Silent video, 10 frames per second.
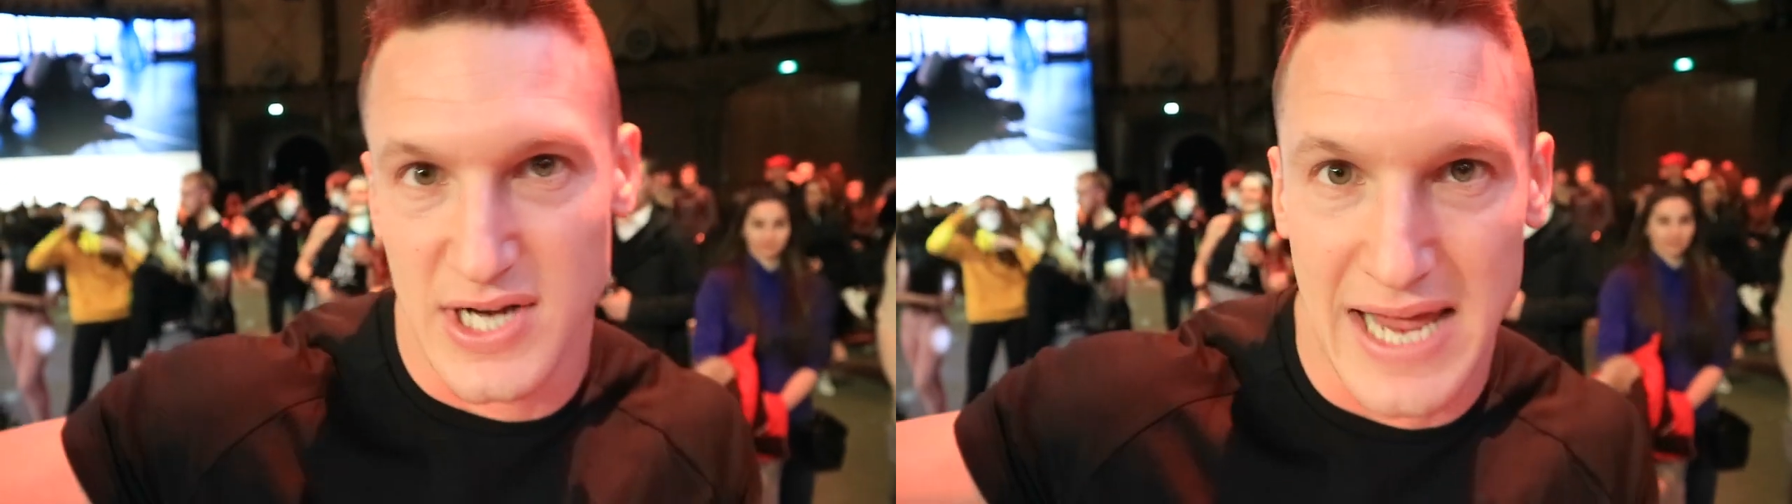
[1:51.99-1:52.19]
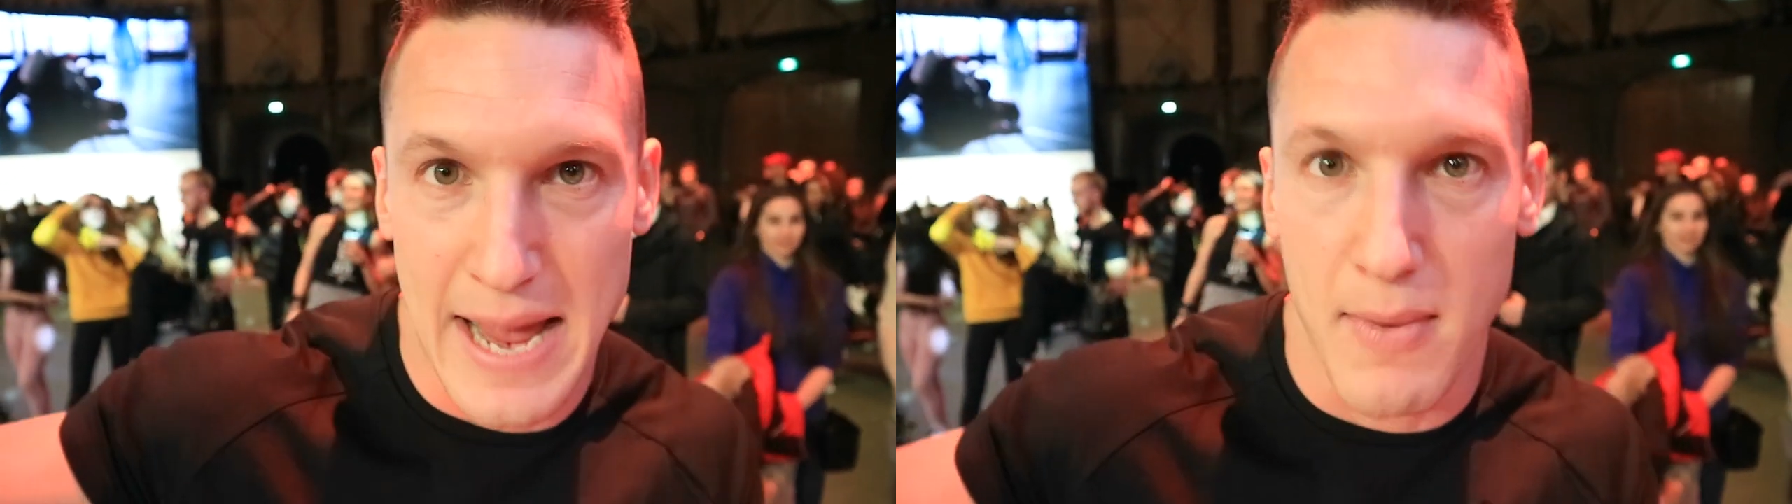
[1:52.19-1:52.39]

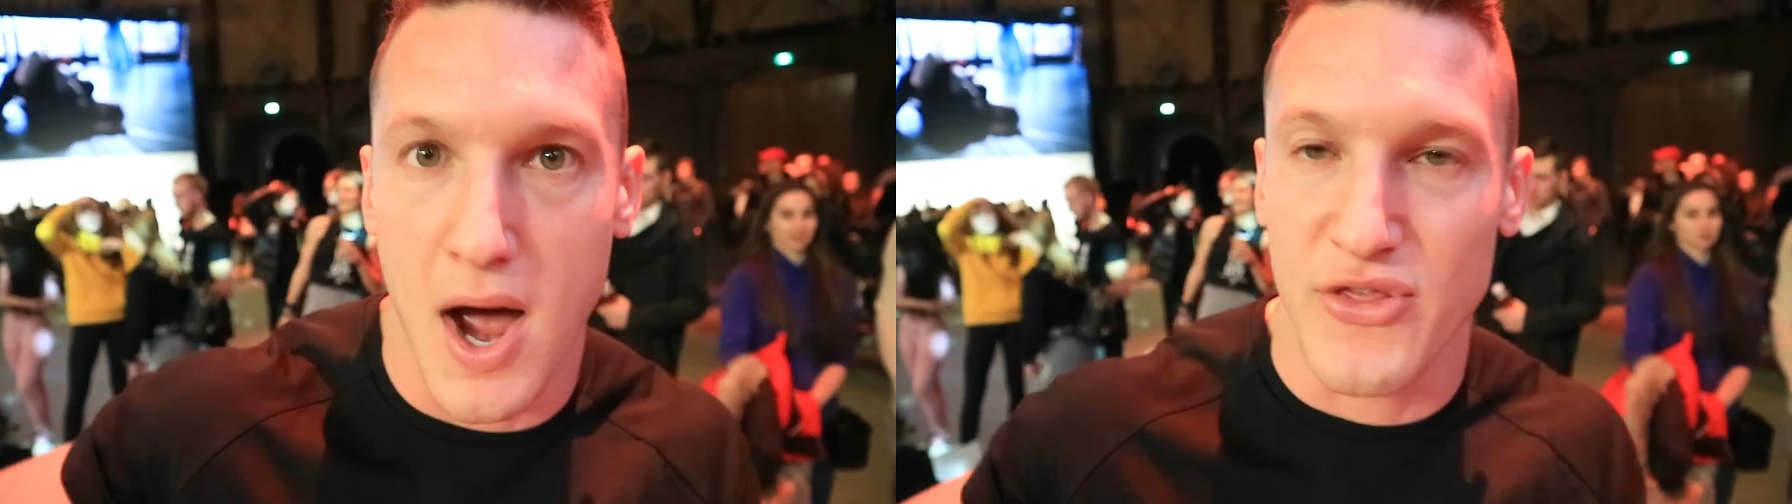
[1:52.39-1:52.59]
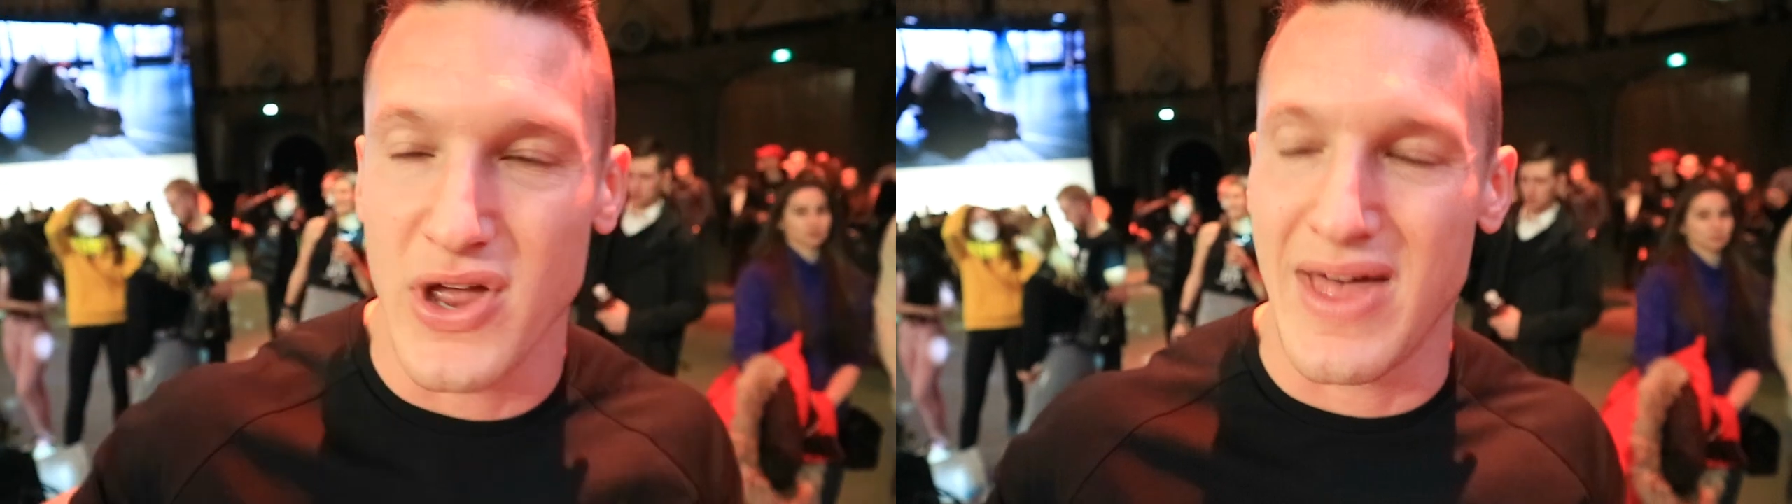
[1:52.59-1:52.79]
going to get but
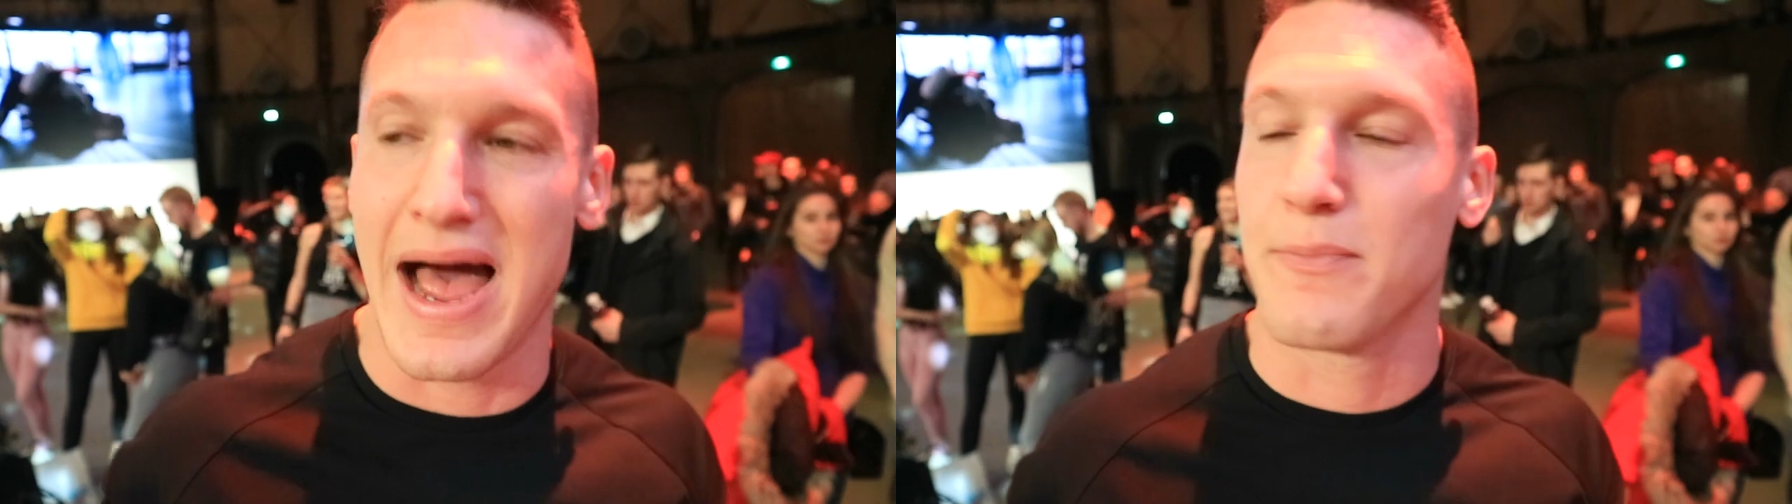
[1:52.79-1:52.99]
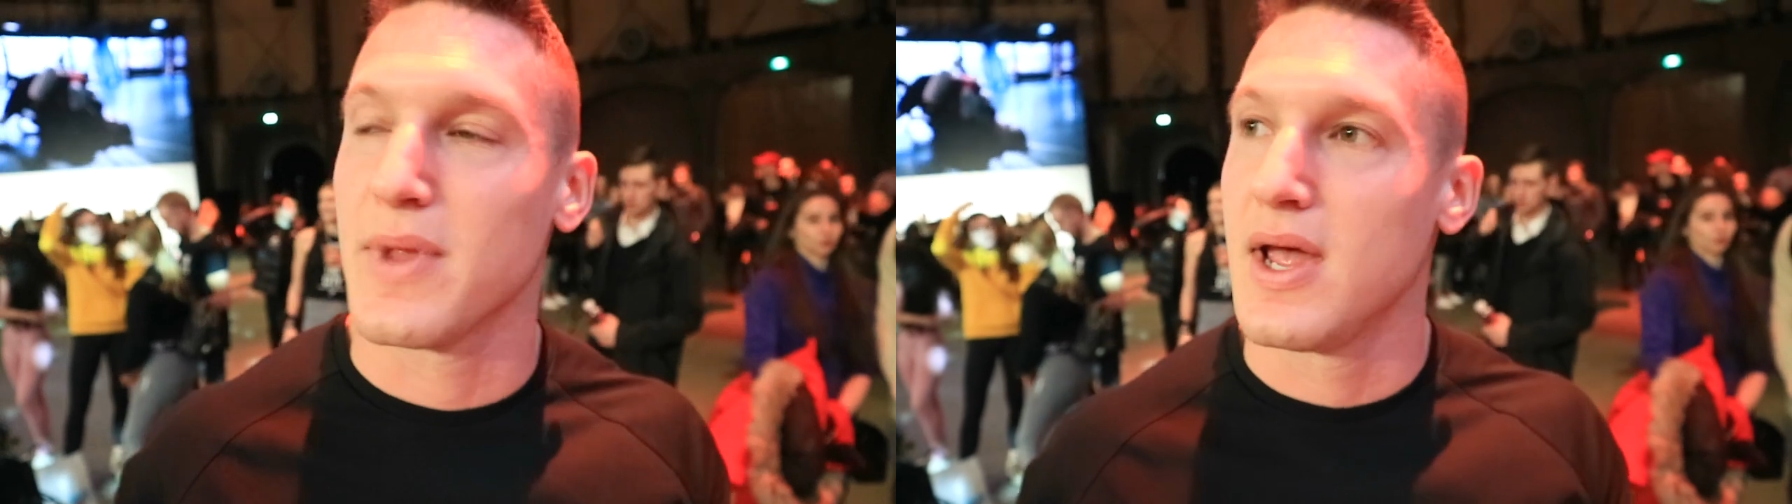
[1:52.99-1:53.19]
I think
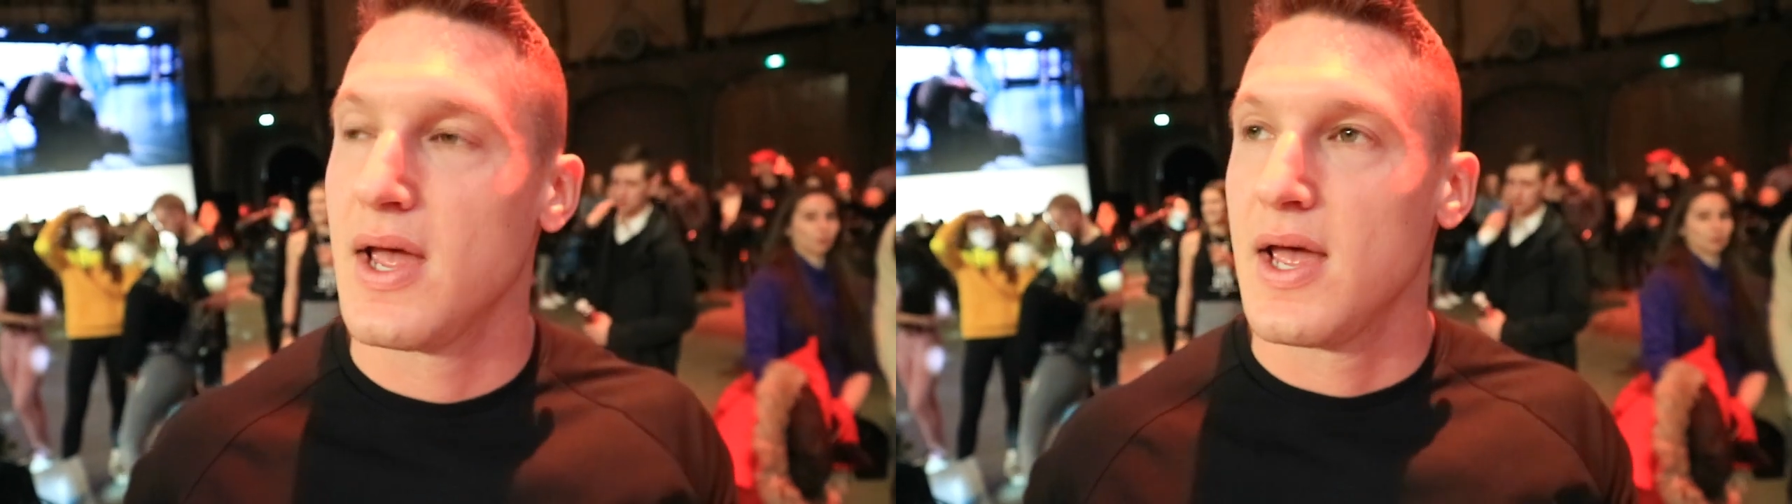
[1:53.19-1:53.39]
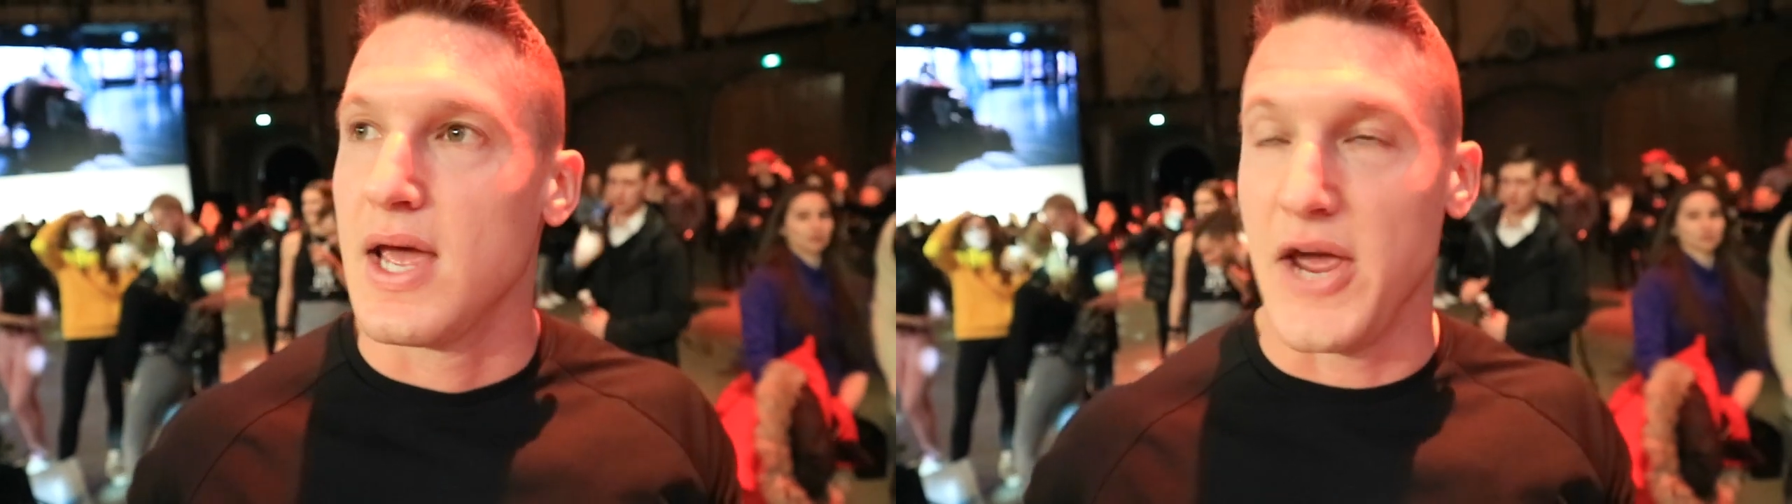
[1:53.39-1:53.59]

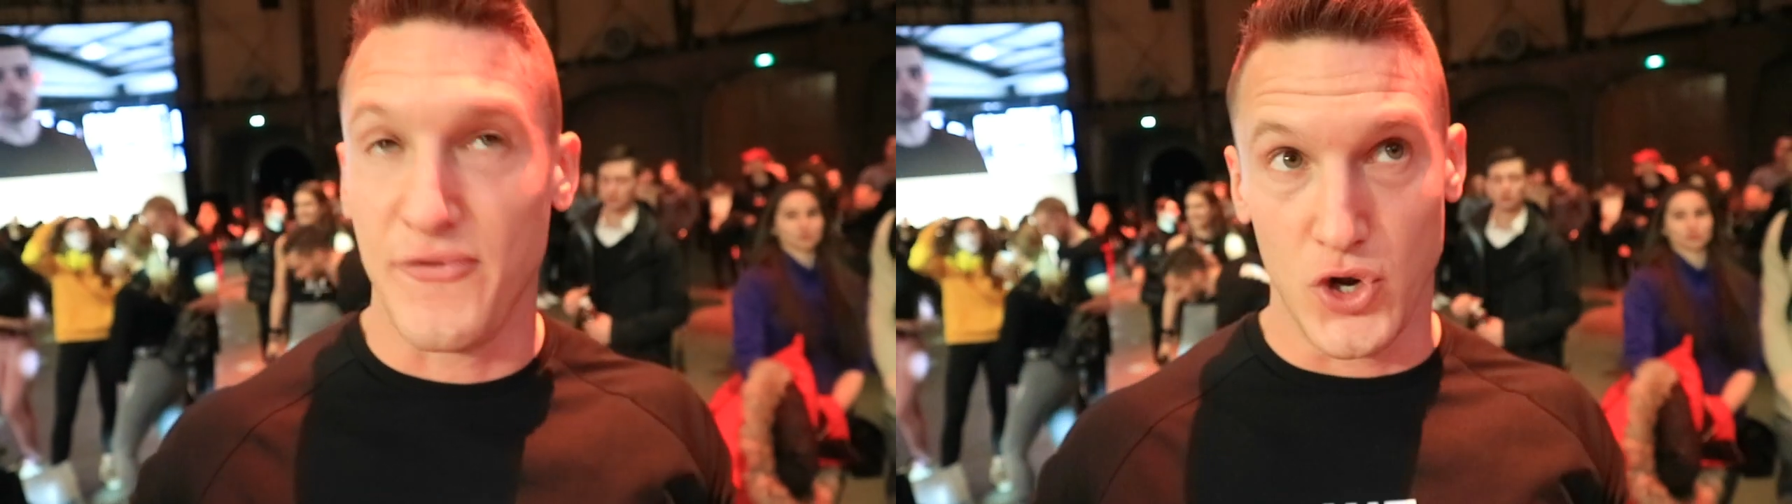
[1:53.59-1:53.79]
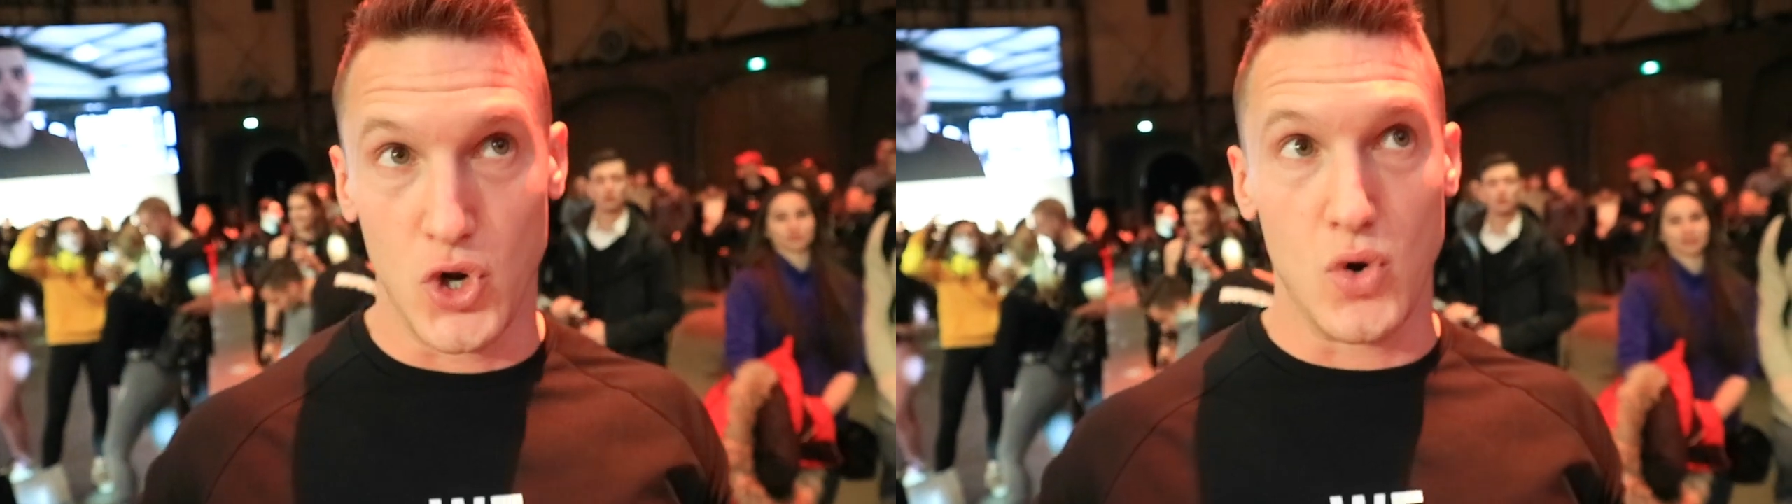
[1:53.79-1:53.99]
that
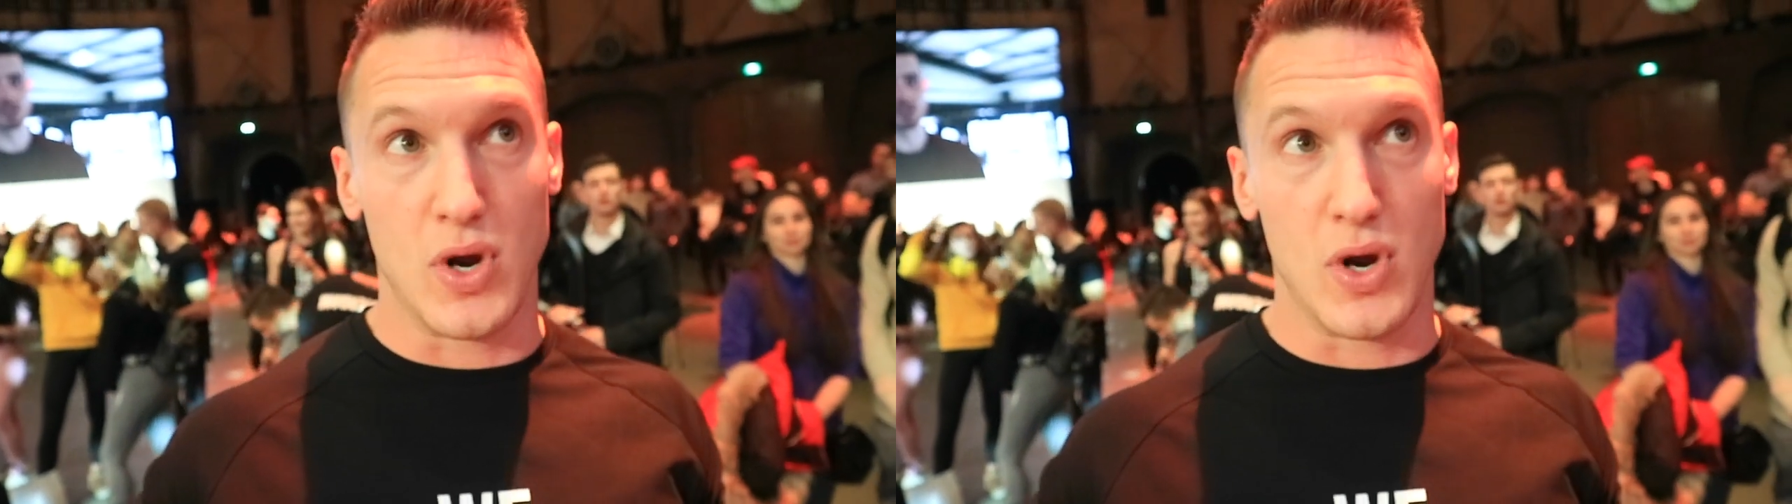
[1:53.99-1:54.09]
if you